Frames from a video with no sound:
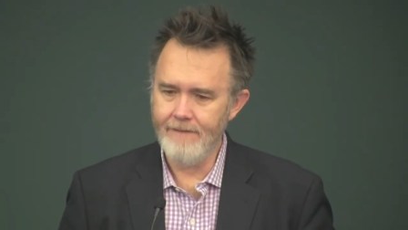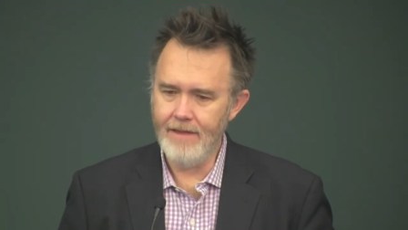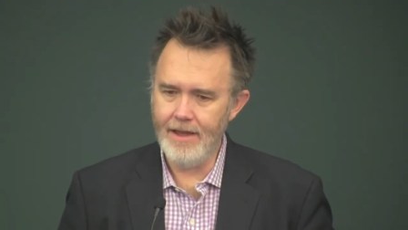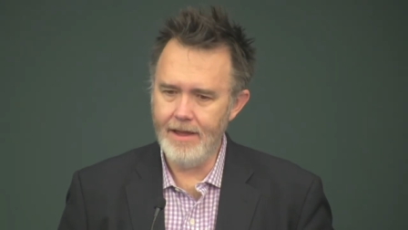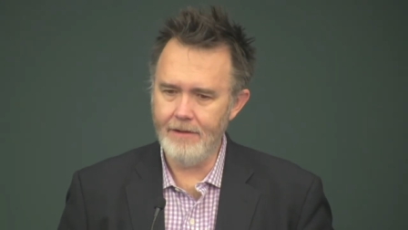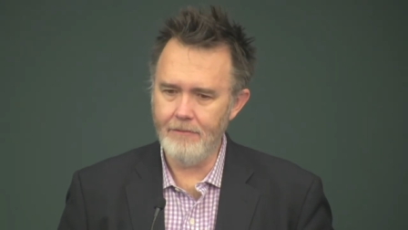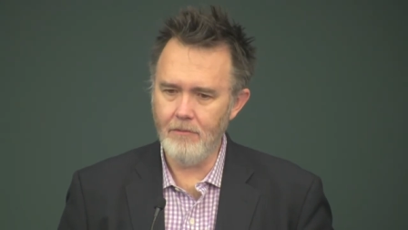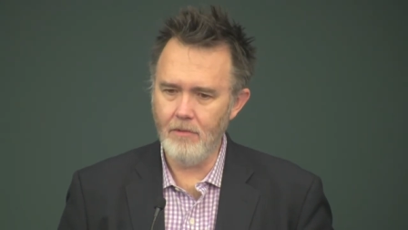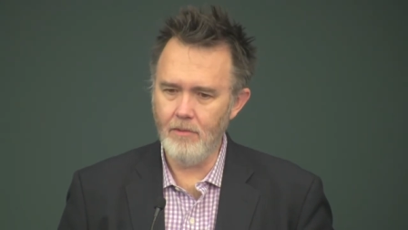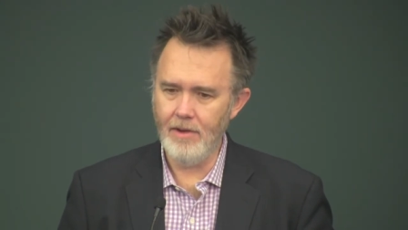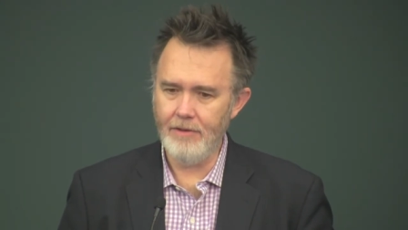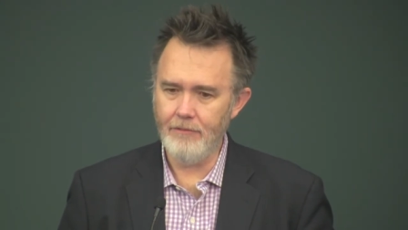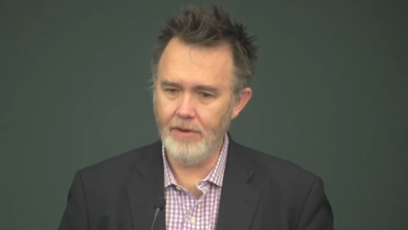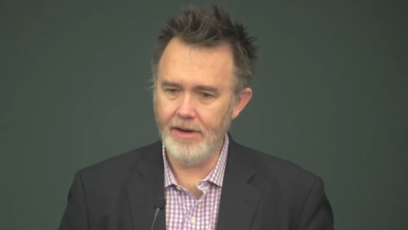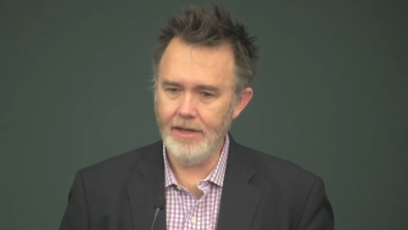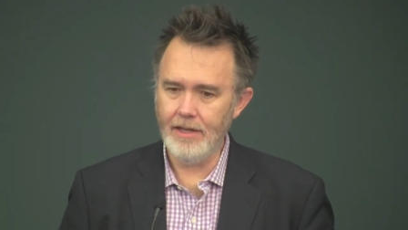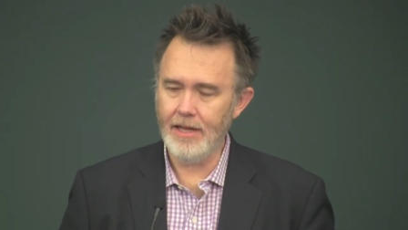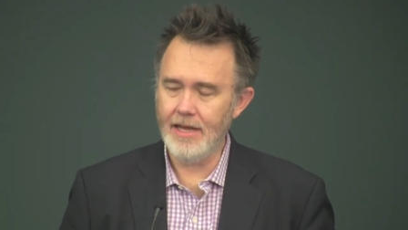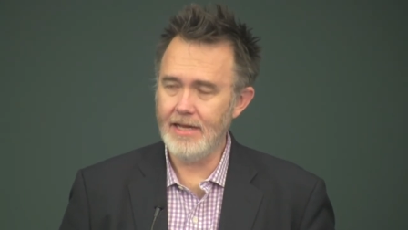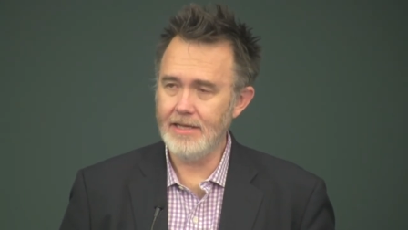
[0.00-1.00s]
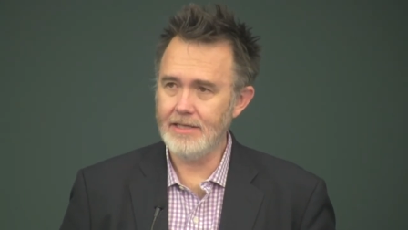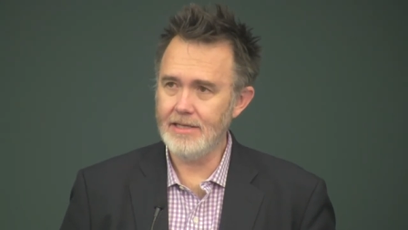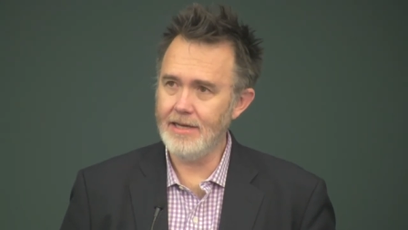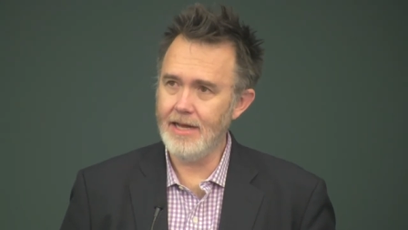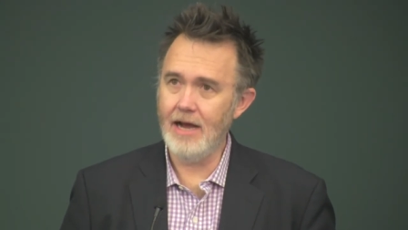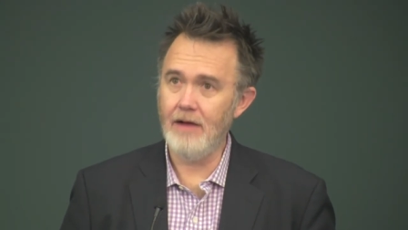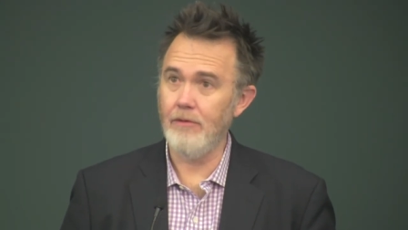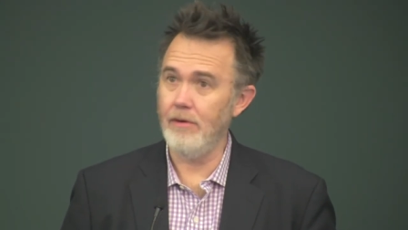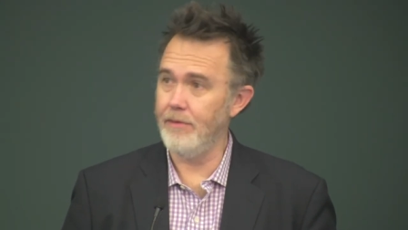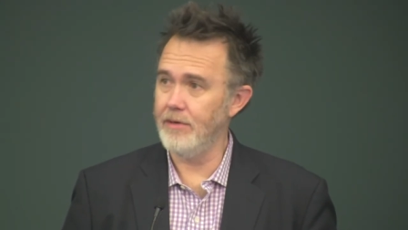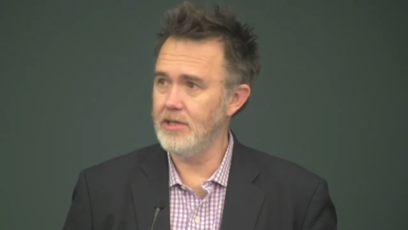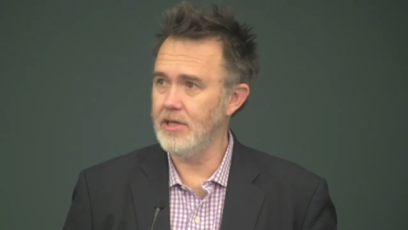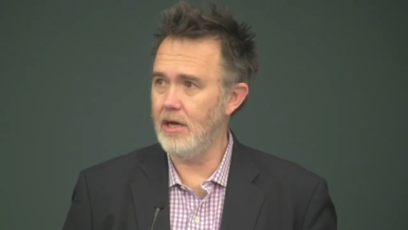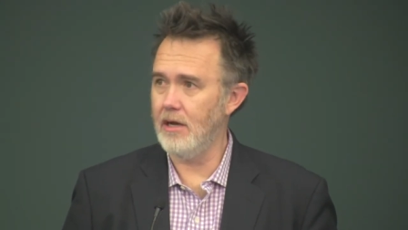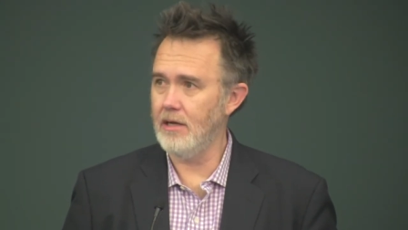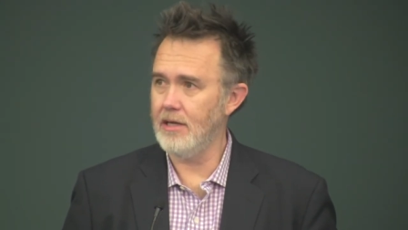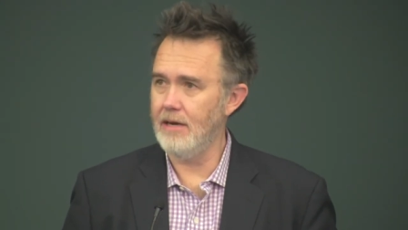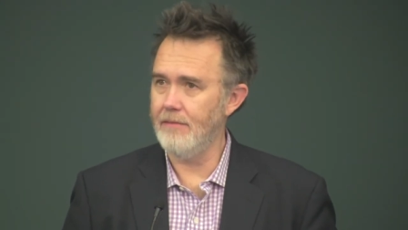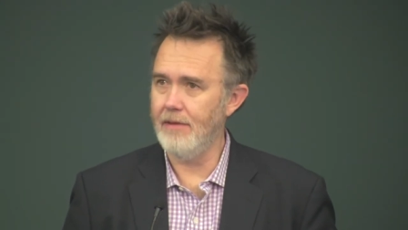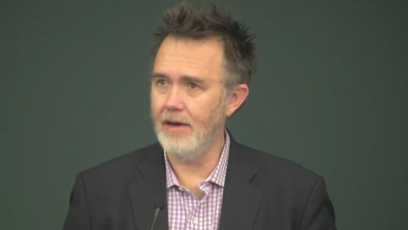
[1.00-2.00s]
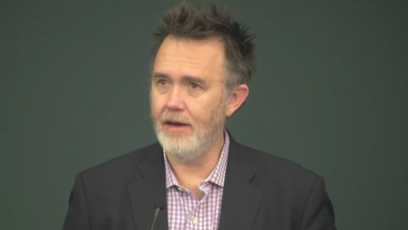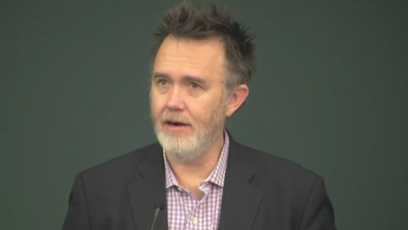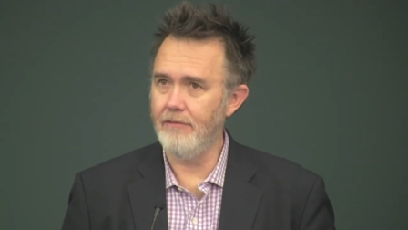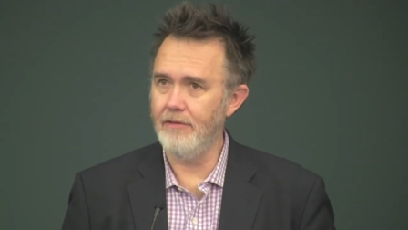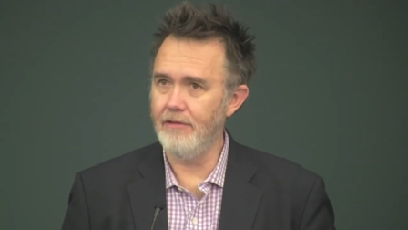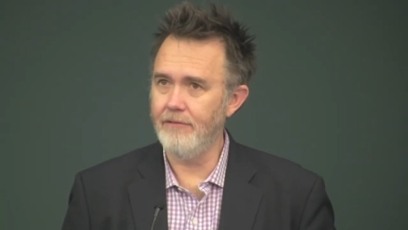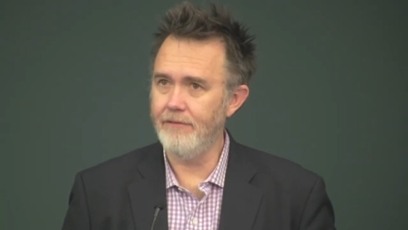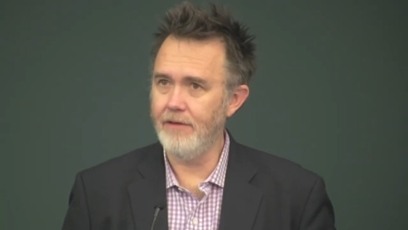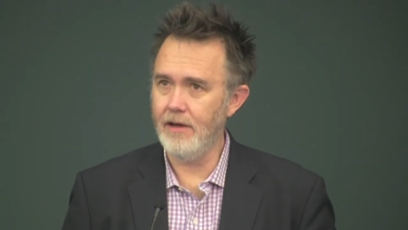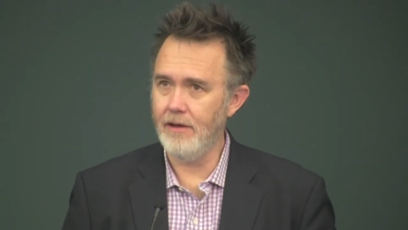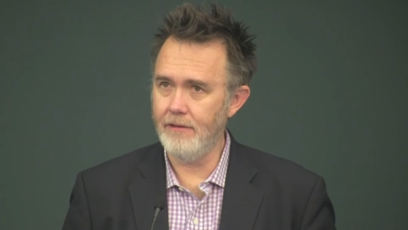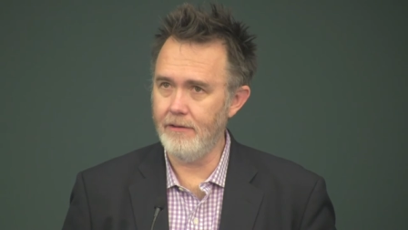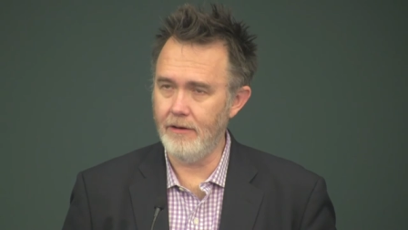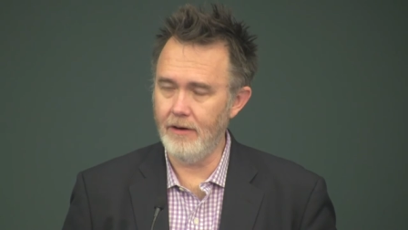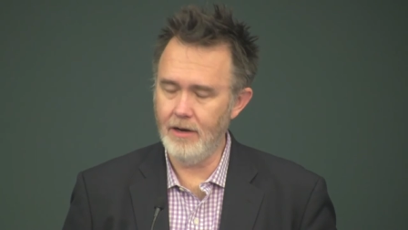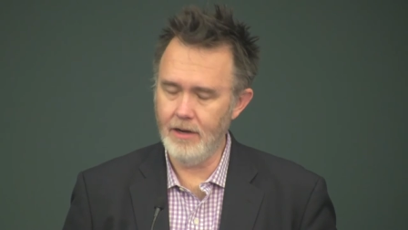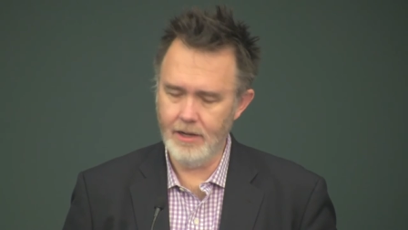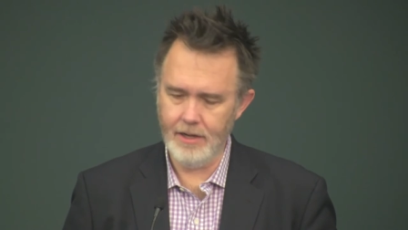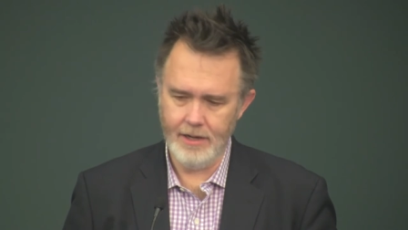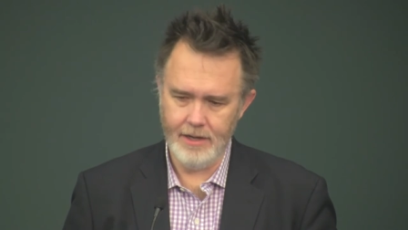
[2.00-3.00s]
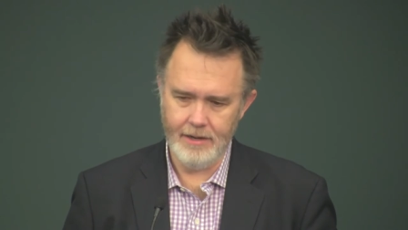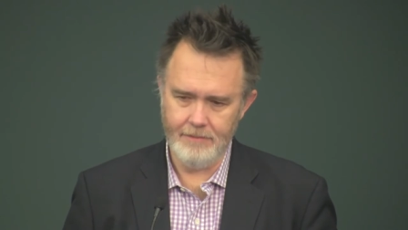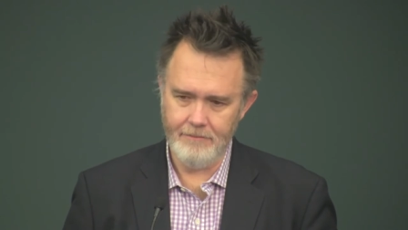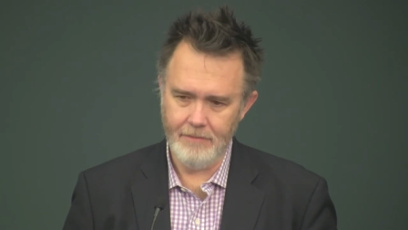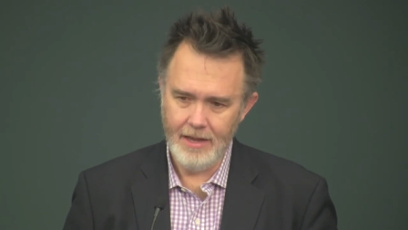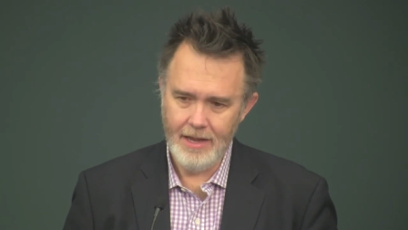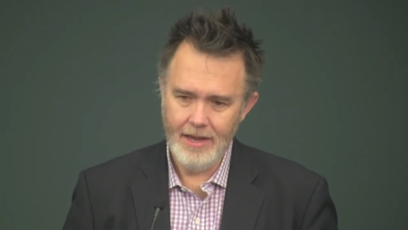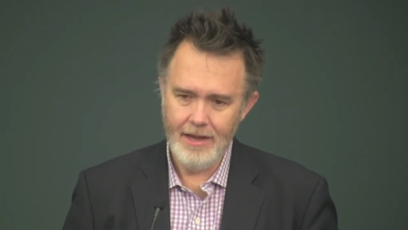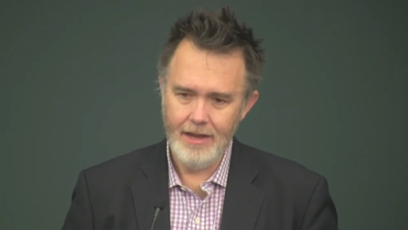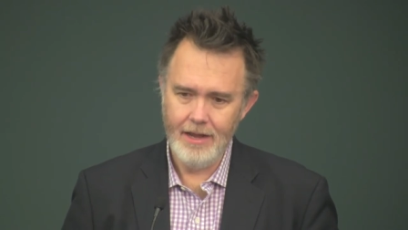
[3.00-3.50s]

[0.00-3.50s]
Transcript: And we realized now, we were talking about it with Father, um,